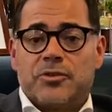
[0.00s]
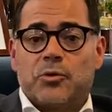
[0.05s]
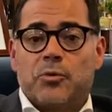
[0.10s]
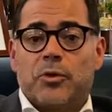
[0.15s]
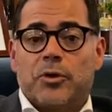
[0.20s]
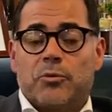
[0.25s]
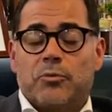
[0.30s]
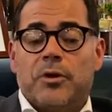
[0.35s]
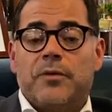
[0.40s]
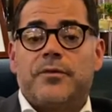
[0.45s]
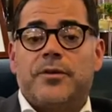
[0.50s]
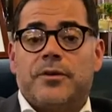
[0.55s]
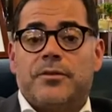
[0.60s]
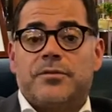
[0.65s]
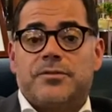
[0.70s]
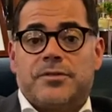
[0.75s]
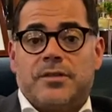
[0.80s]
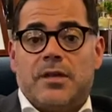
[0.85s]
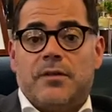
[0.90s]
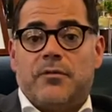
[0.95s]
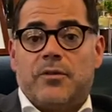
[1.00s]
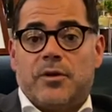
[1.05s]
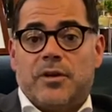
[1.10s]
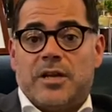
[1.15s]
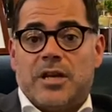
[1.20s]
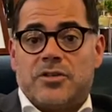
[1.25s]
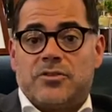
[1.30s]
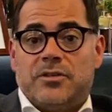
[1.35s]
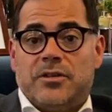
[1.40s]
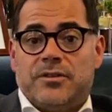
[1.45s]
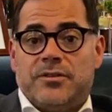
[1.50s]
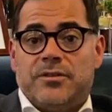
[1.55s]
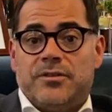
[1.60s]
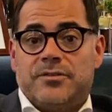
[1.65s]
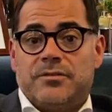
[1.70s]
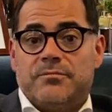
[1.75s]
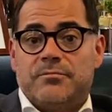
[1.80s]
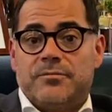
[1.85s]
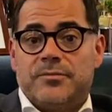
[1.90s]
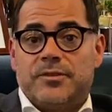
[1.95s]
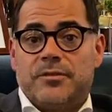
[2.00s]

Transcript: to work with you to see if we could actually do some